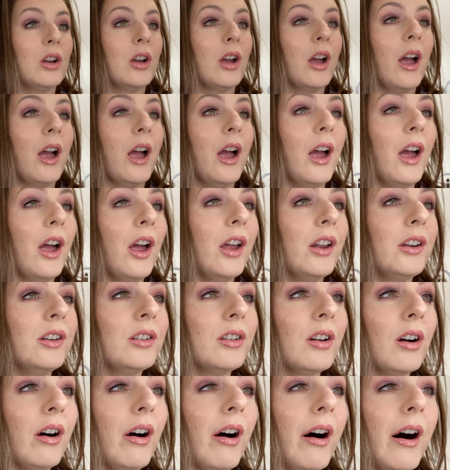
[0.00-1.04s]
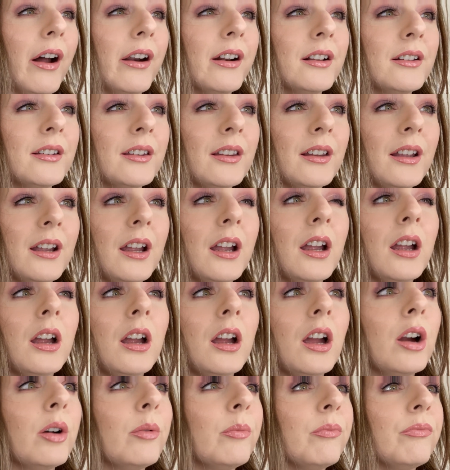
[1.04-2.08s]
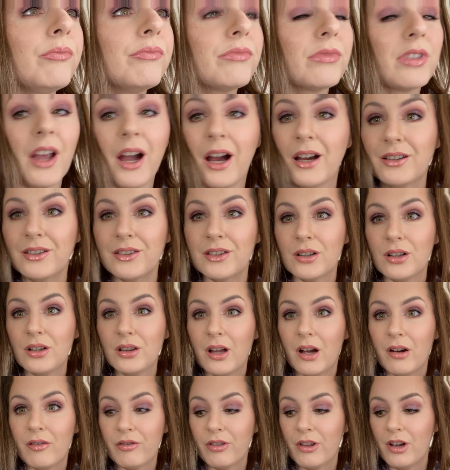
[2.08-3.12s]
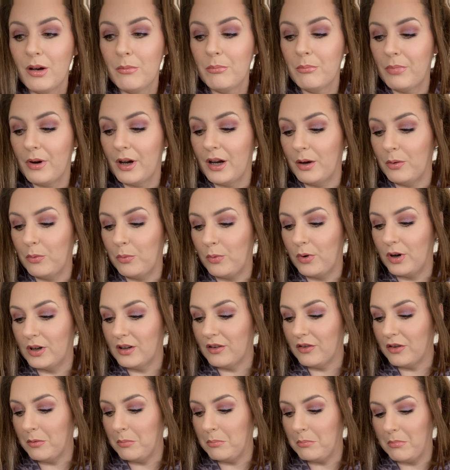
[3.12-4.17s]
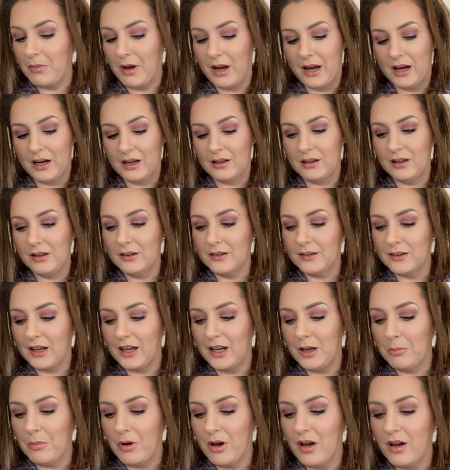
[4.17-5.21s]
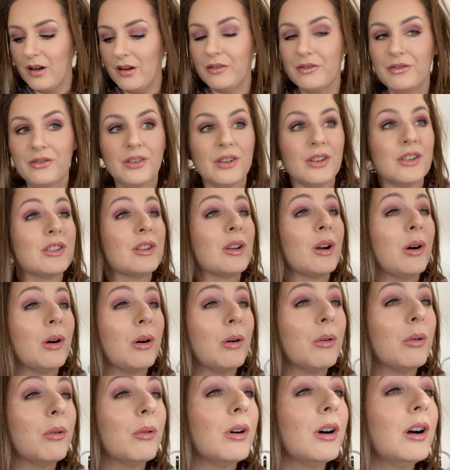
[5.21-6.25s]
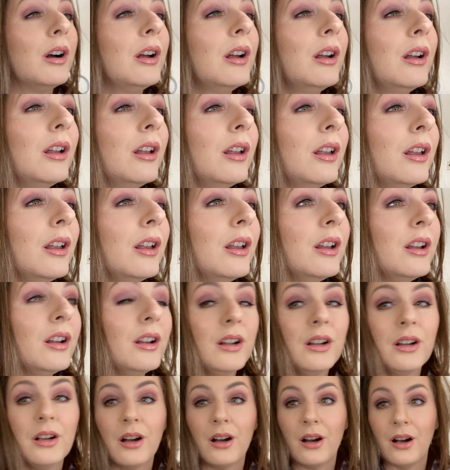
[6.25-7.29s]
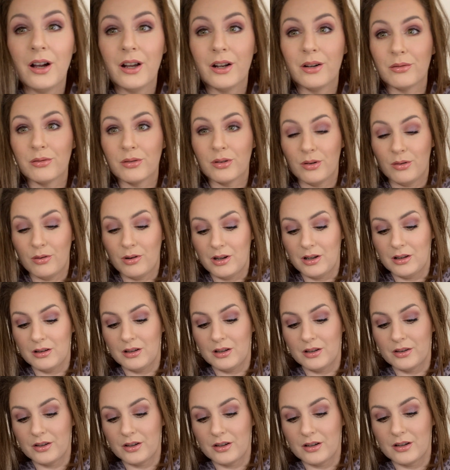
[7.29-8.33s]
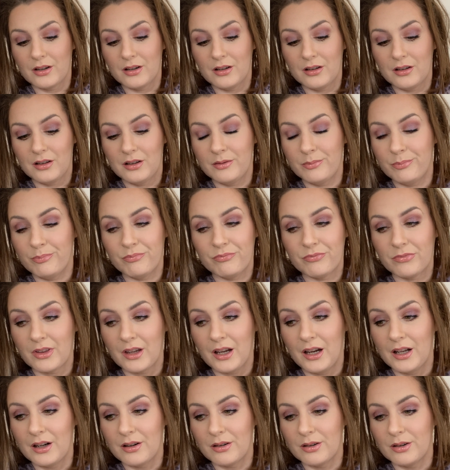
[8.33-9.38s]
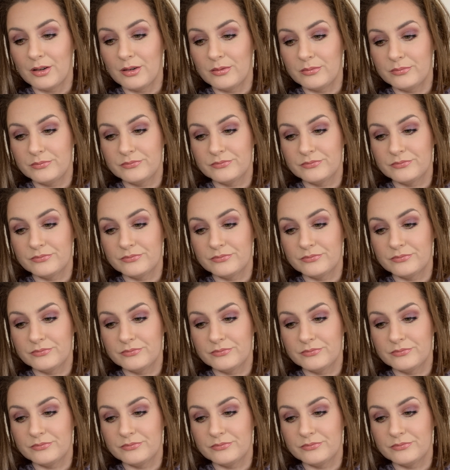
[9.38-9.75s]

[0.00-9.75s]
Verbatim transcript: And honestly, I still love them, but one of the magnets came off. So I don't know how long they're gonna, I don't know.